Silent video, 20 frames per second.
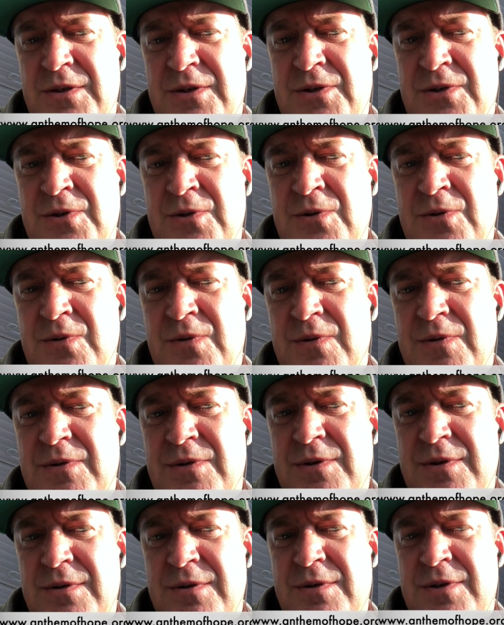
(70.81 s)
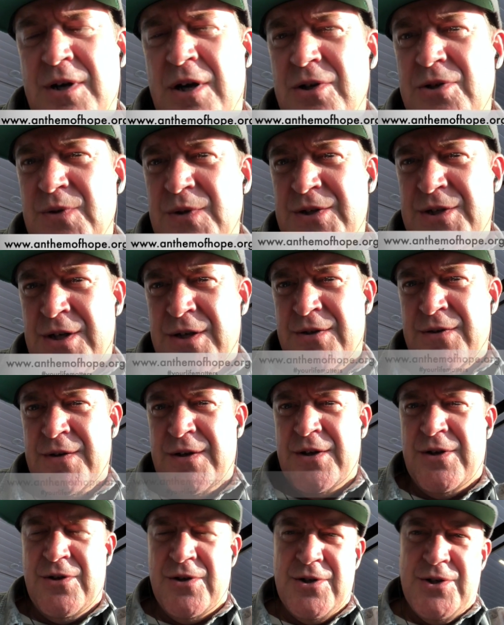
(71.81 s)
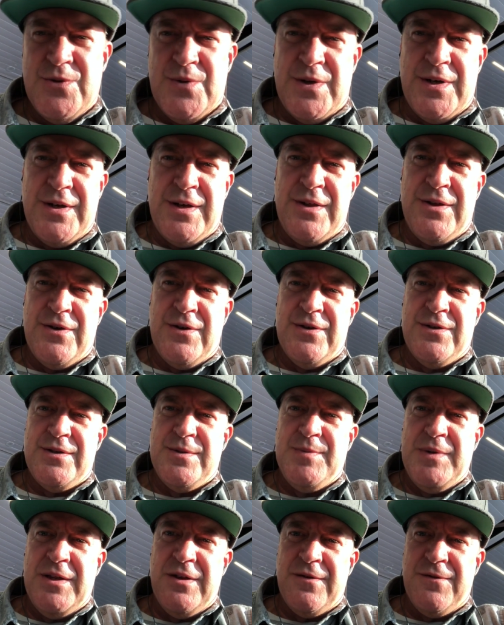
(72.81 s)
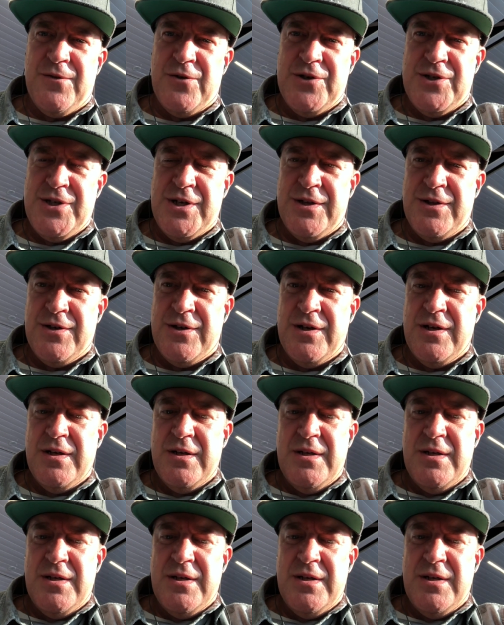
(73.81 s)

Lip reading: to talk to each other and encourage one another and to be there for each other.